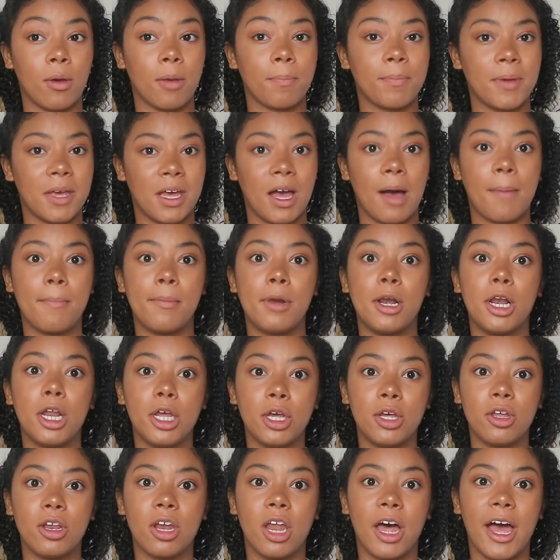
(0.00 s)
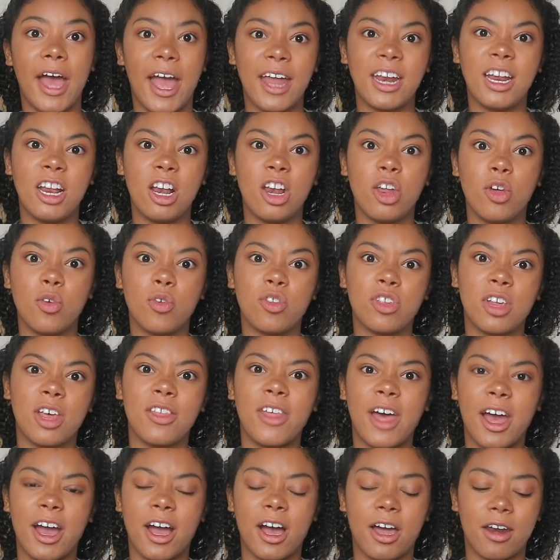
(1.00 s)
become any looser,
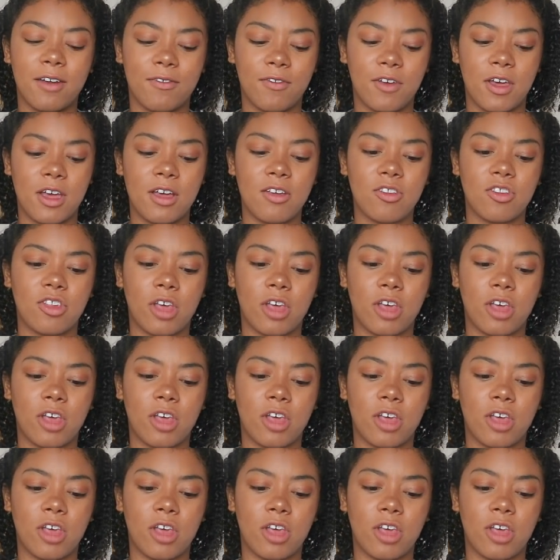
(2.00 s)
that kind of thing.